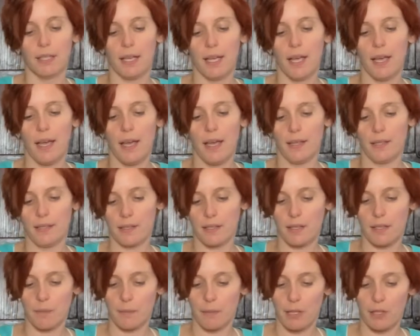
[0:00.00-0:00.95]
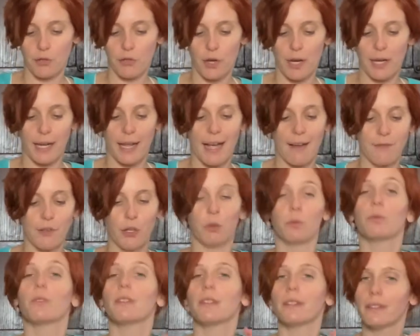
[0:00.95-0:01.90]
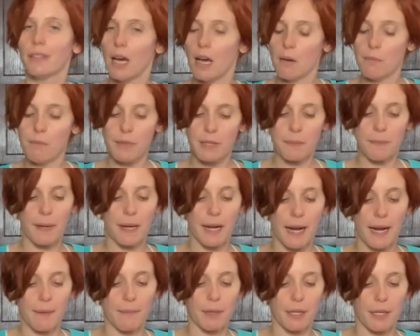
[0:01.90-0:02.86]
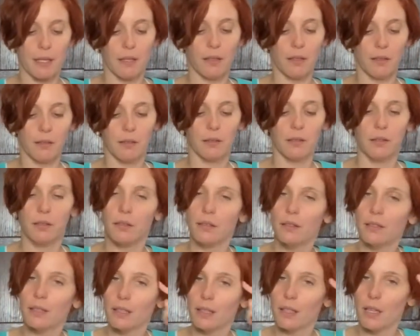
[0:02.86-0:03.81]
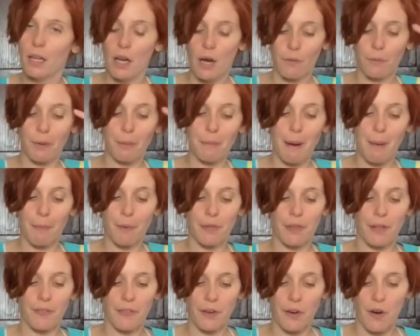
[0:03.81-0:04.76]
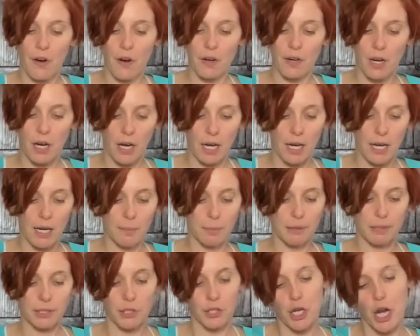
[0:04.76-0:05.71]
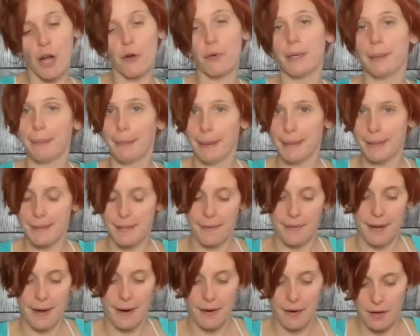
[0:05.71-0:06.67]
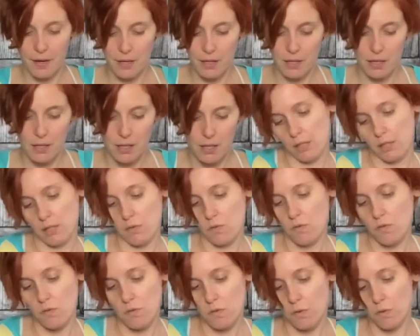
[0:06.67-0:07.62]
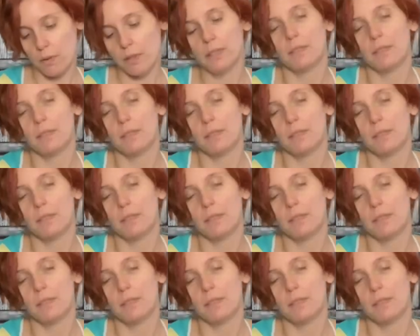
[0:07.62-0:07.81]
And I'm going to try to have no lumps, but I am going to remember that there are a couple of chunky bits in there. Ooh.